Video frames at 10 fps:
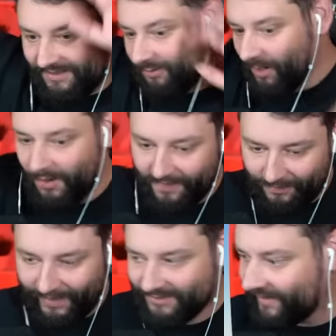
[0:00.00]
all over the
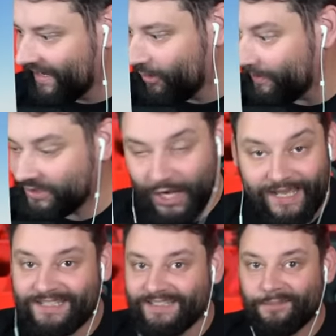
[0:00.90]
place right now. You'll be
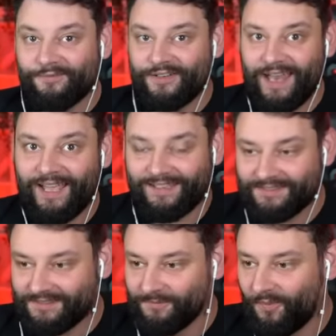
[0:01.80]
chasing them for
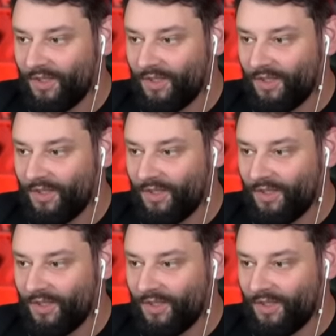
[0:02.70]
days.